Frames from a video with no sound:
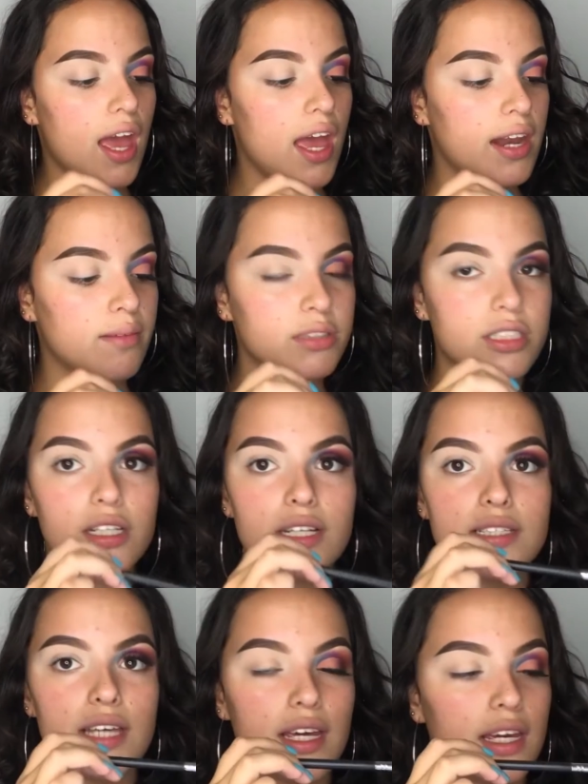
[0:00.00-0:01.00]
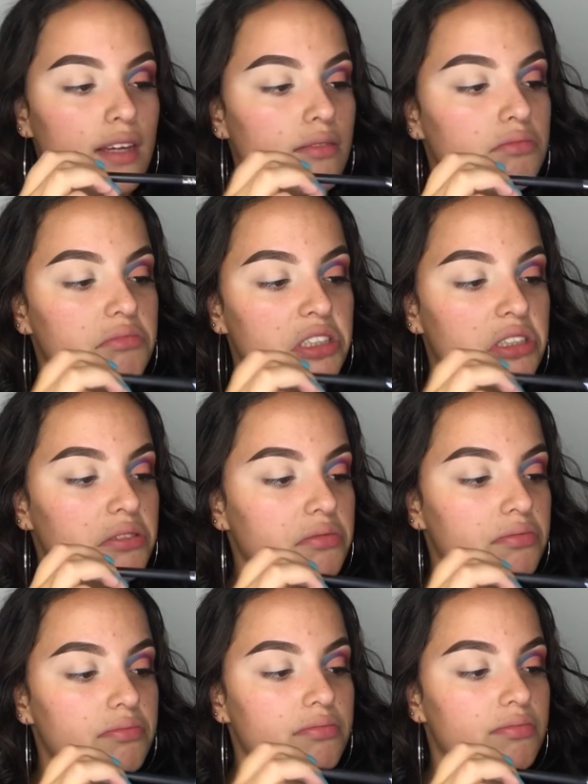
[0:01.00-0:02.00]
and I'm just gonna take it, you know,
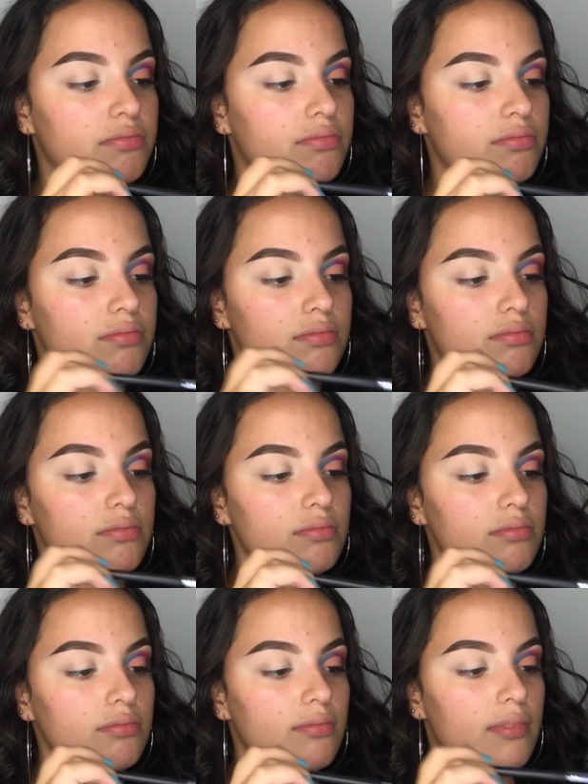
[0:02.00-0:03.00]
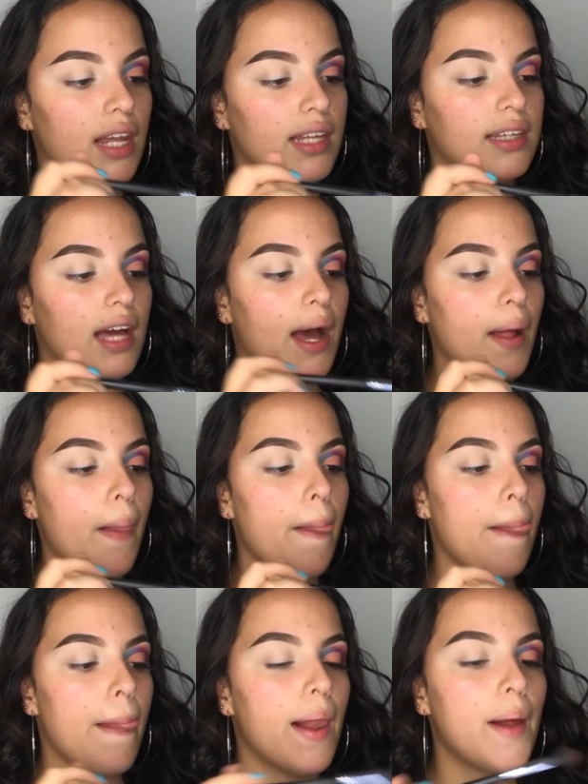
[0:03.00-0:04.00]
like that.
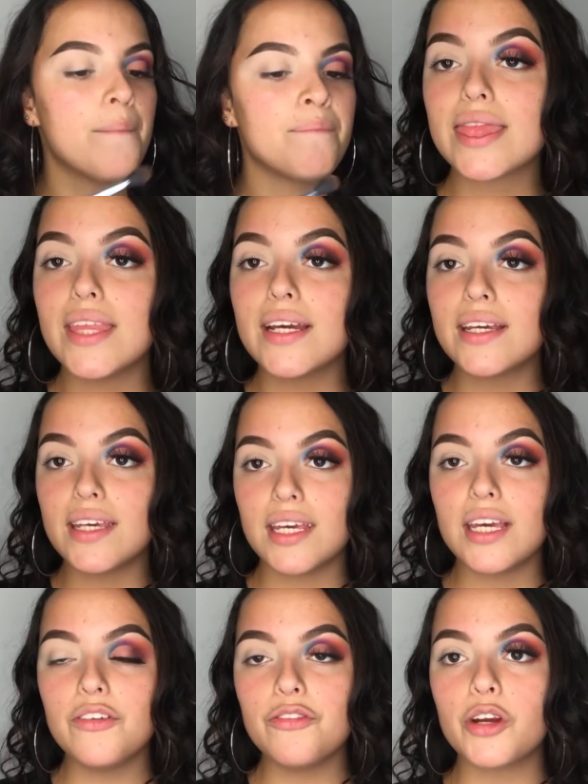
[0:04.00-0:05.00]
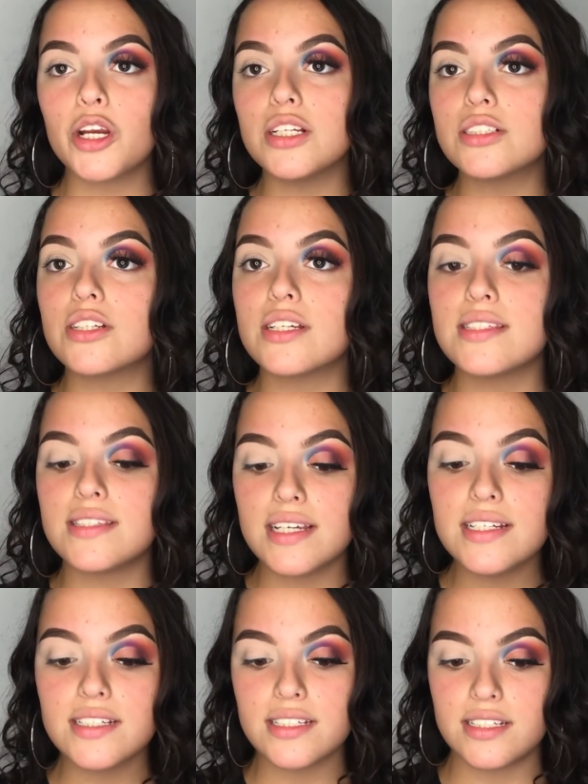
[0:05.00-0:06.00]
The key for your
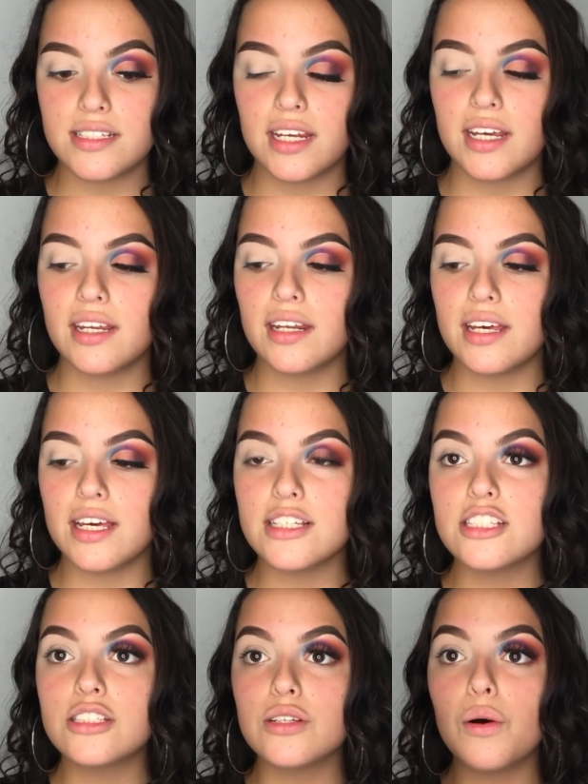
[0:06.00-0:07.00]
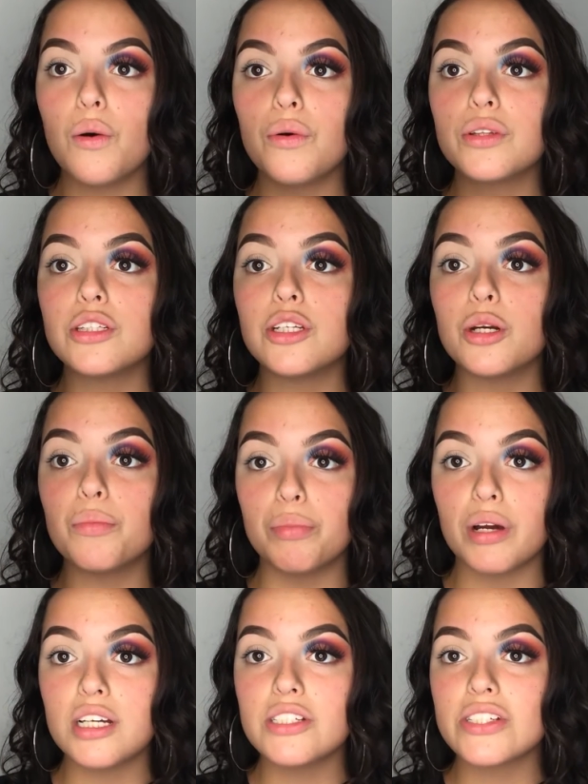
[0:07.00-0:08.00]
transition shade is to hold your
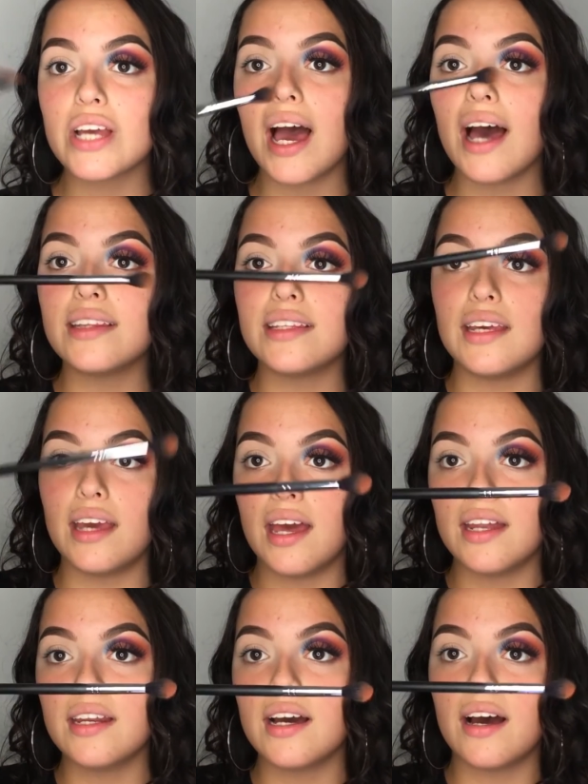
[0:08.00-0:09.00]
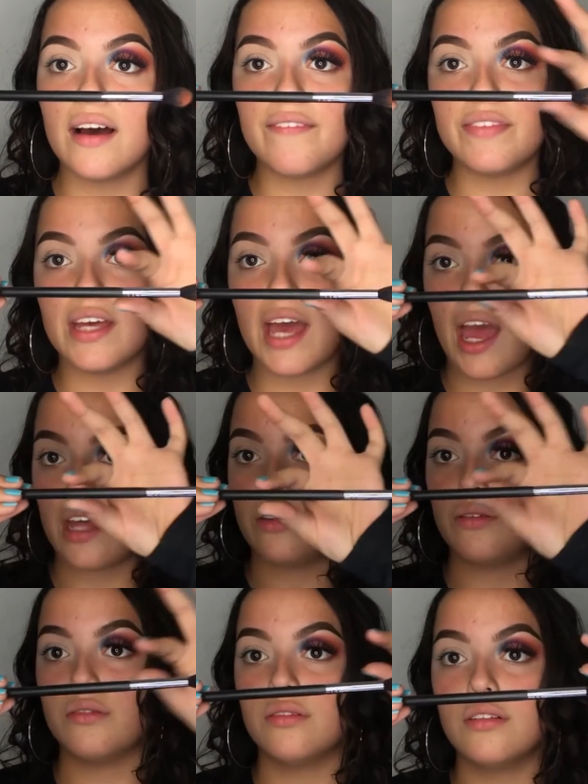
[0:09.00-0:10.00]
brush at the end of the
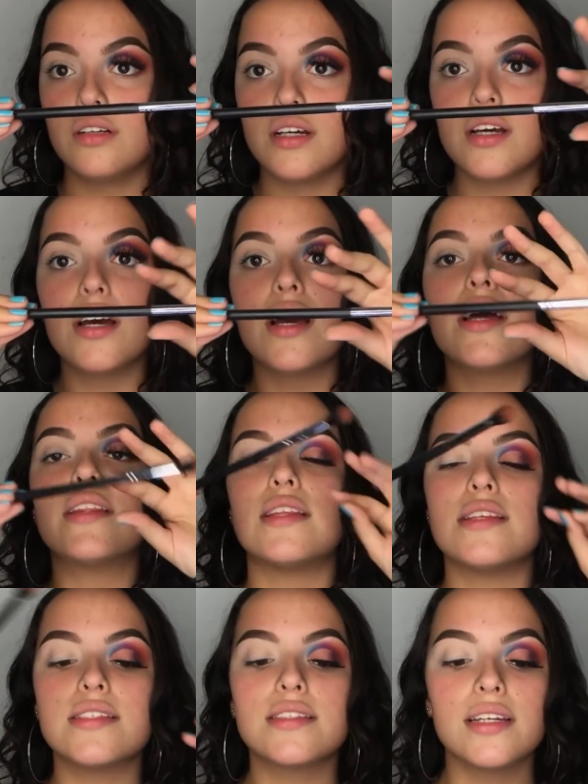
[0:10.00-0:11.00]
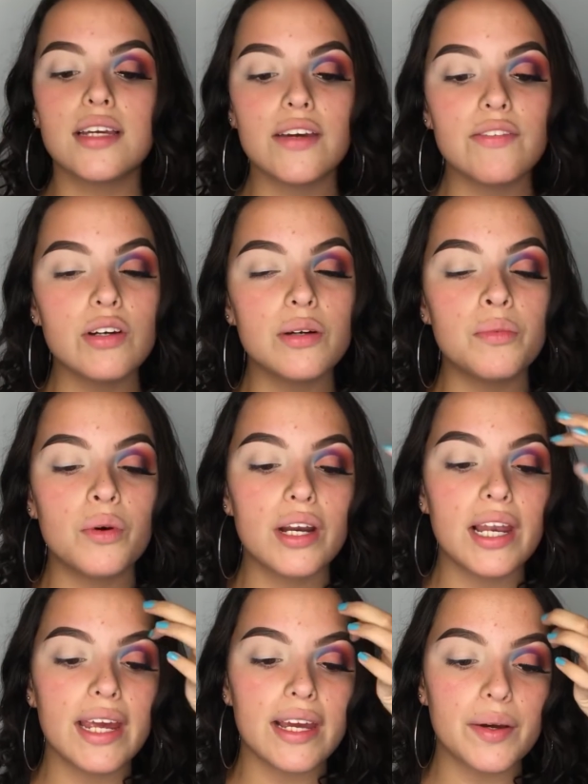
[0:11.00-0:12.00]
handle. This is gonna give you a more
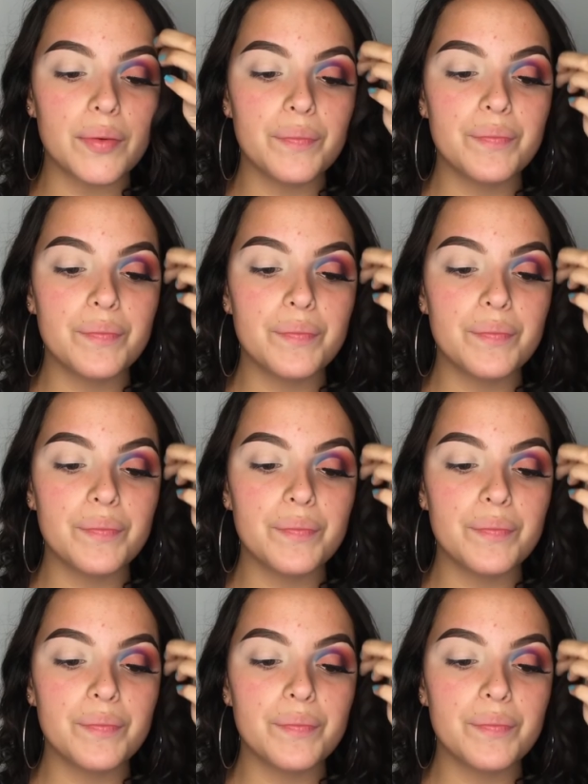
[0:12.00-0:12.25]
like